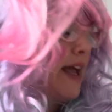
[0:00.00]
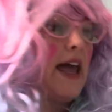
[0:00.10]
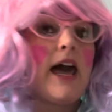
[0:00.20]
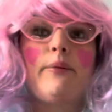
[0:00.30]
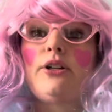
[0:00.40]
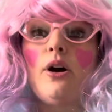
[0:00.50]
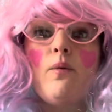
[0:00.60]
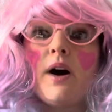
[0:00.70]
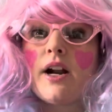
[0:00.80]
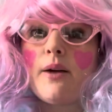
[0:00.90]
And we don't
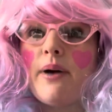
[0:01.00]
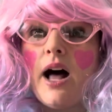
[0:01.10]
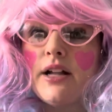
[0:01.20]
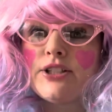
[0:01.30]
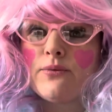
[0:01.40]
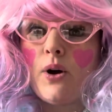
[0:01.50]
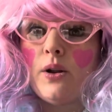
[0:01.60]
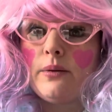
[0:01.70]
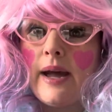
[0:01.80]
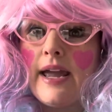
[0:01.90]
want our ball to
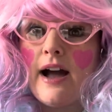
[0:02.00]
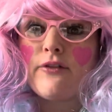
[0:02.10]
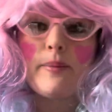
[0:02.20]
roll away off our